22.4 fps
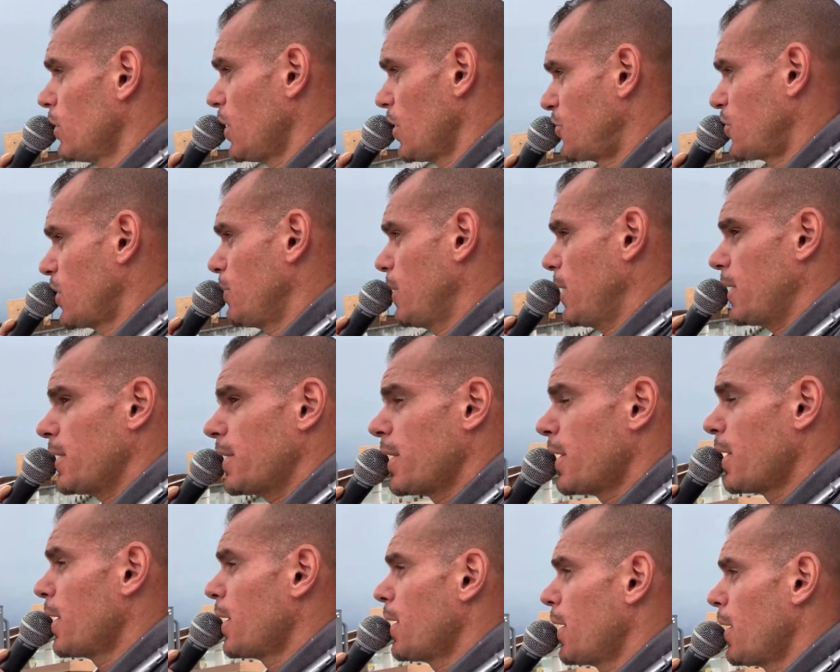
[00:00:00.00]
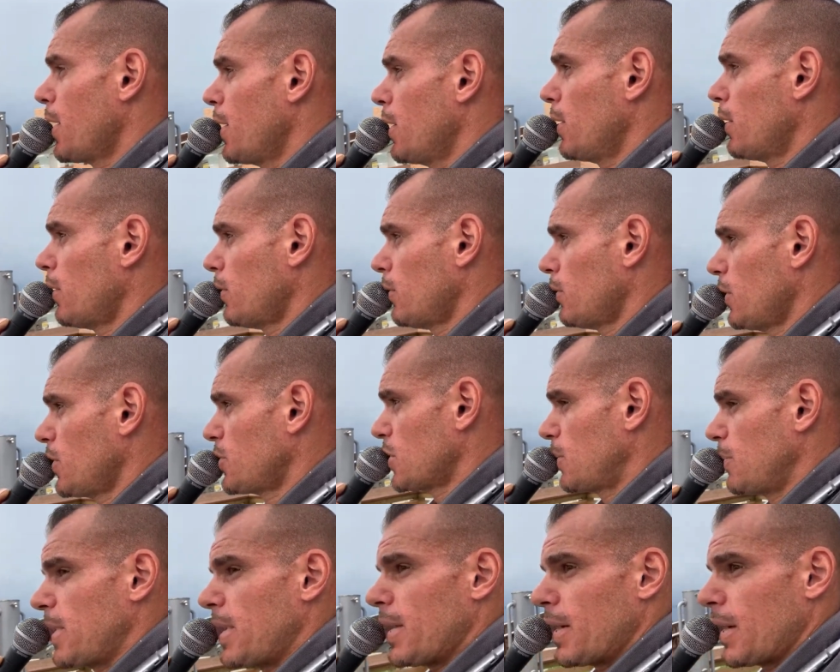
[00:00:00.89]
Listen to me.
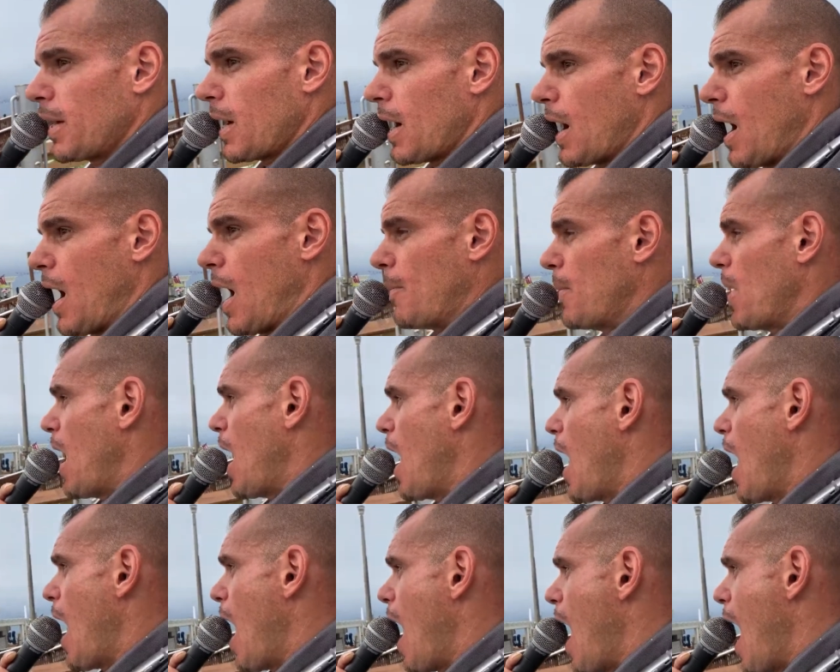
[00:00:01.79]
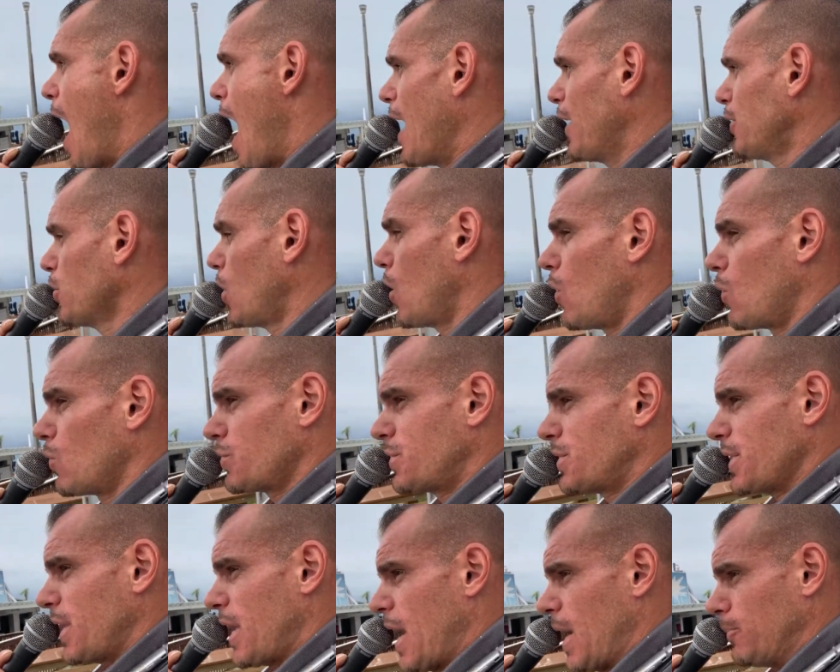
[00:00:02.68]
Listen to me. I don't.
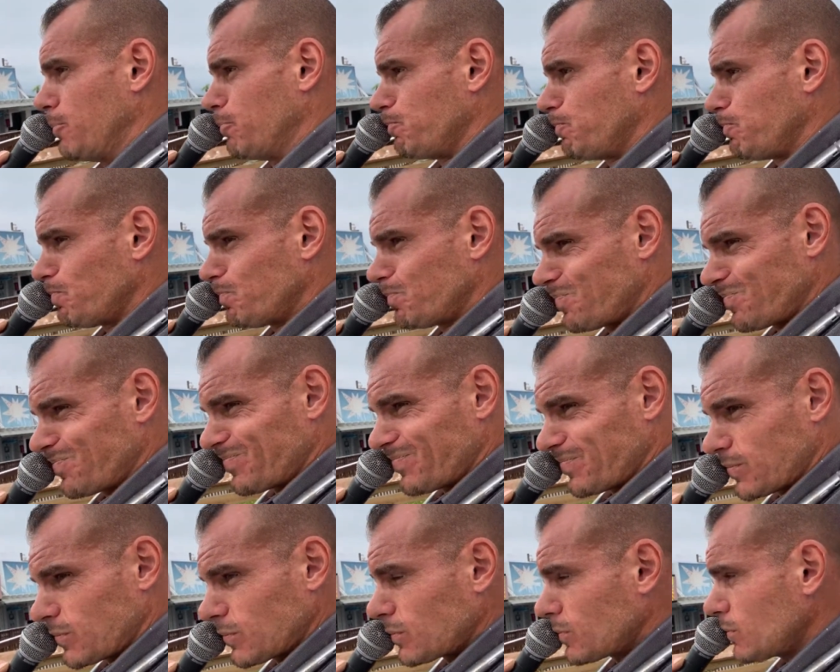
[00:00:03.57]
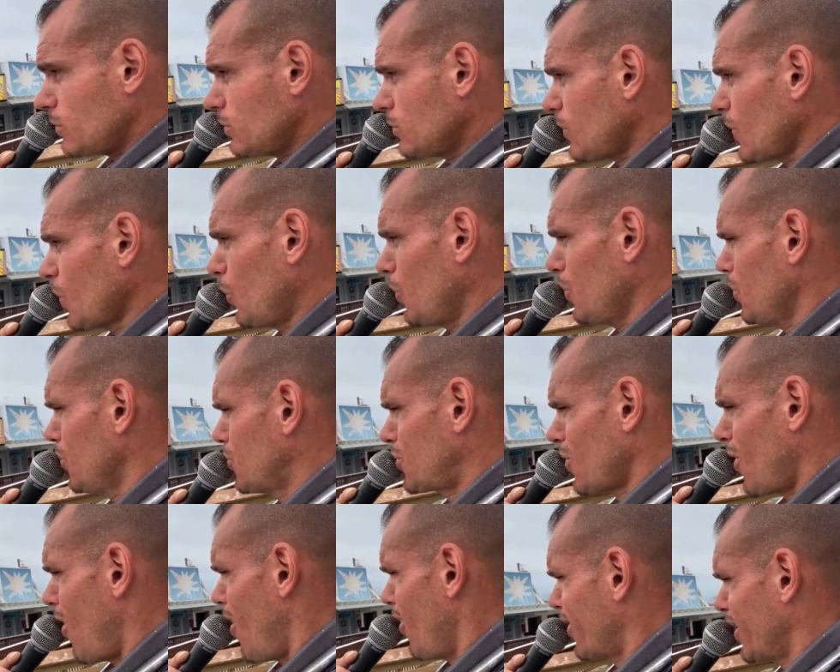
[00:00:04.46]
What are you
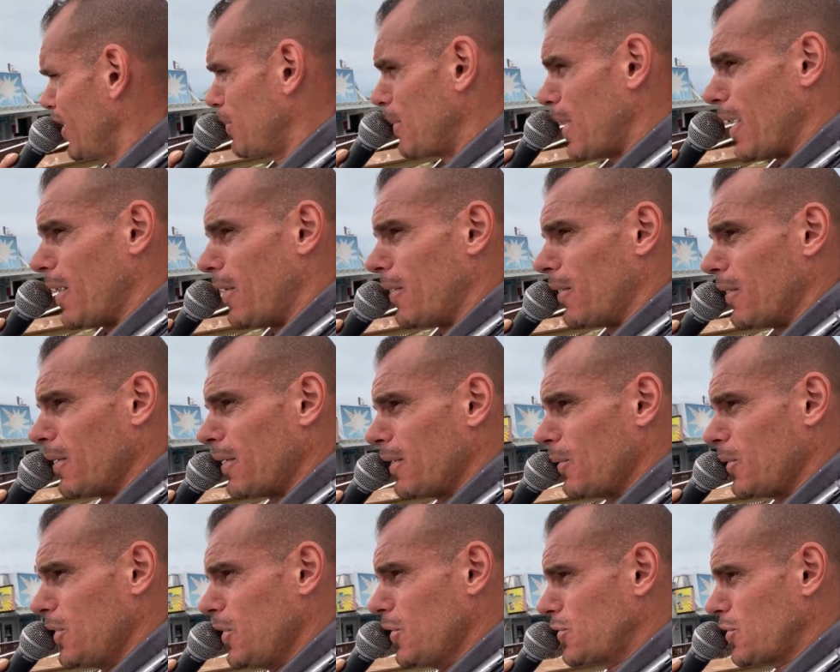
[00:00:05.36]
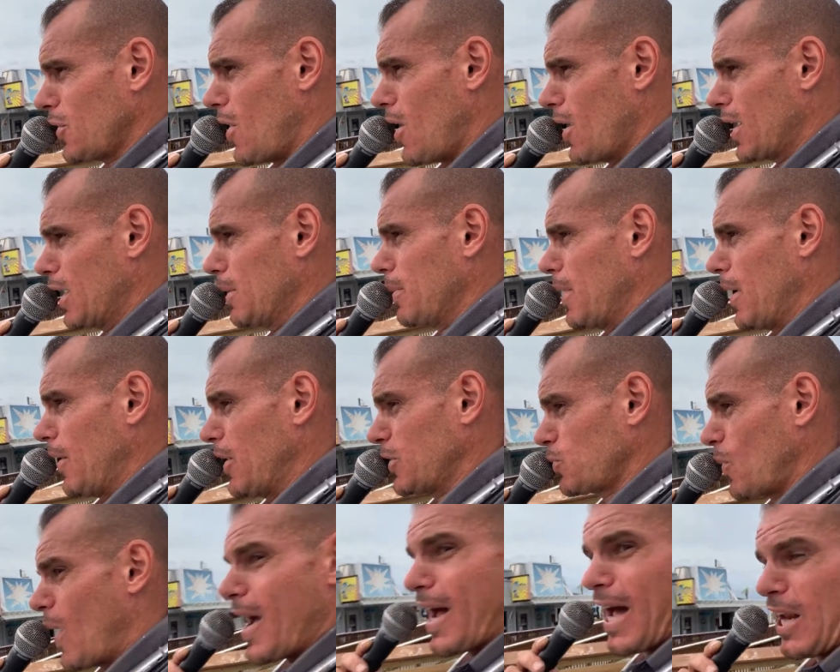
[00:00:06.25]
talking about? What are you talking about?
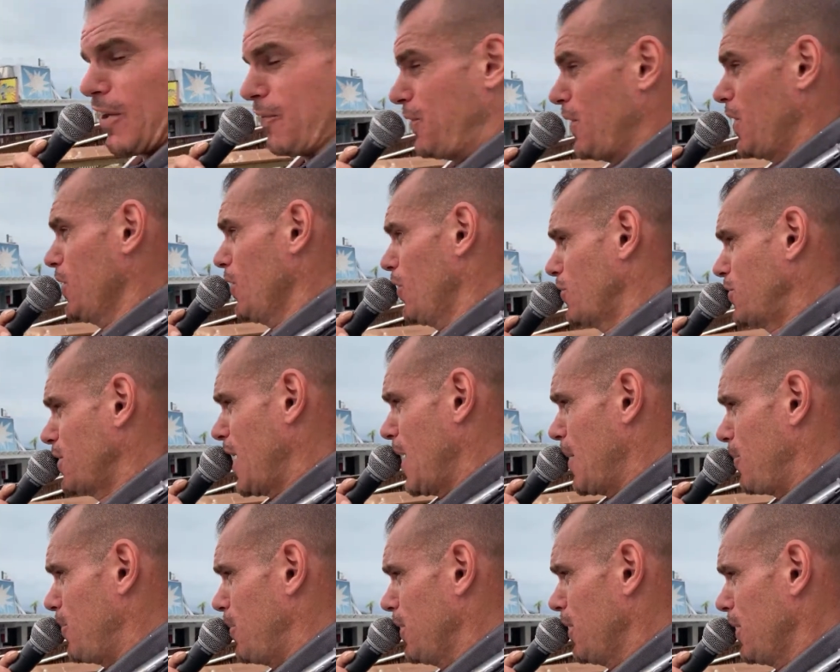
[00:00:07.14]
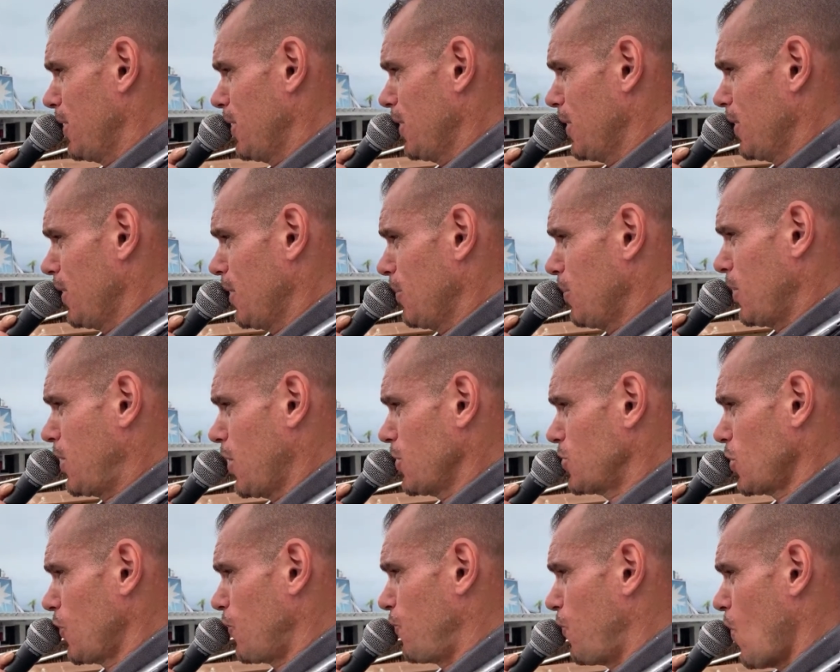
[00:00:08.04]
That's why I got a videotape
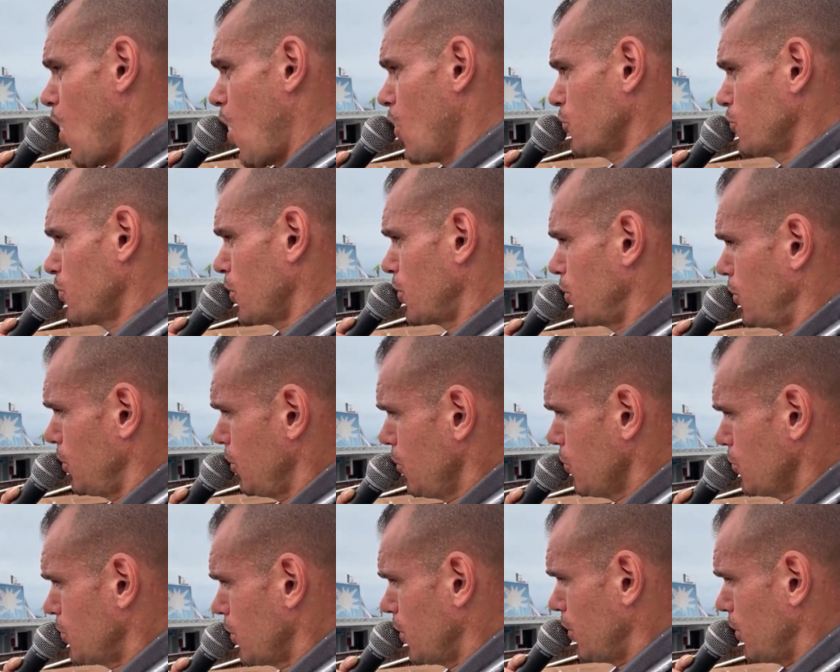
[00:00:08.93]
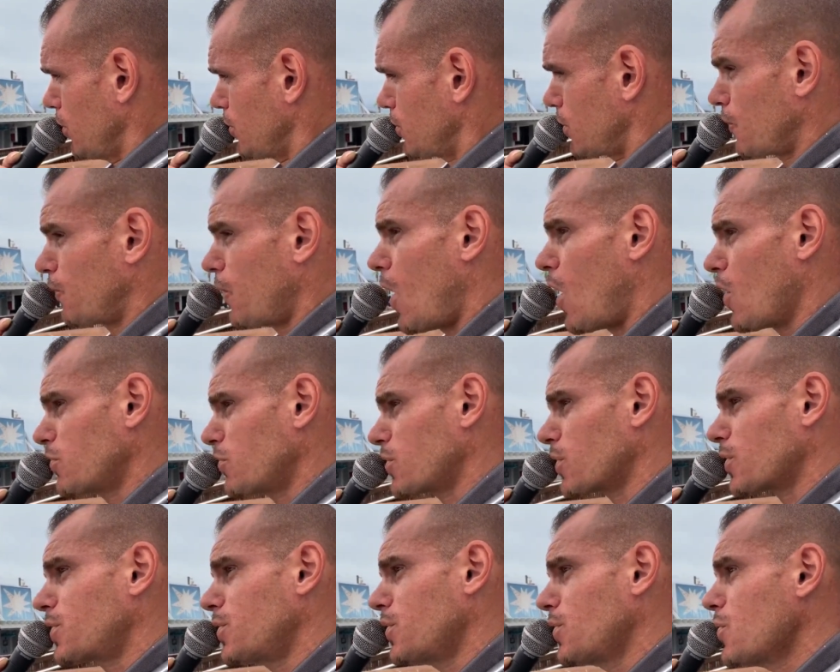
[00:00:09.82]
because of false accusers. The false
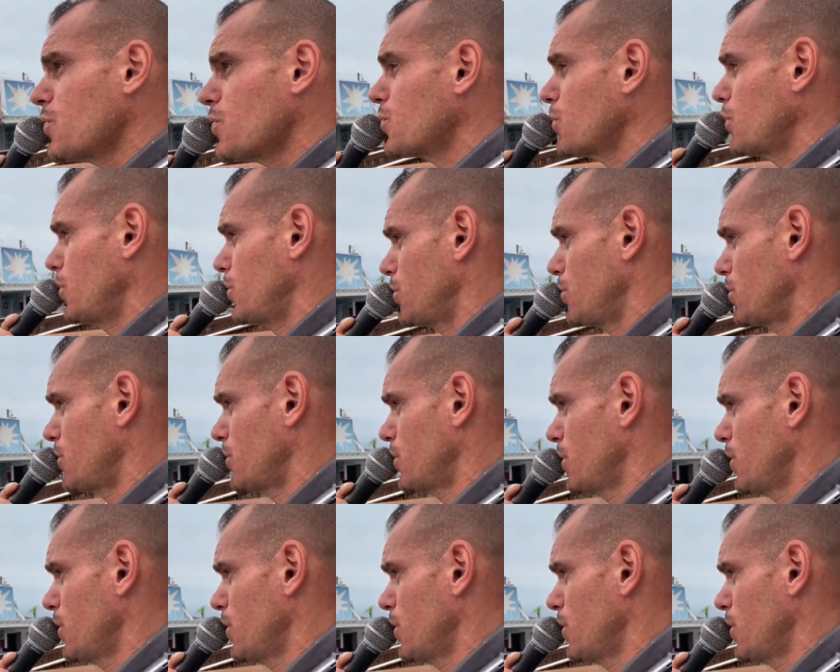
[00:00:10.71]
accusers.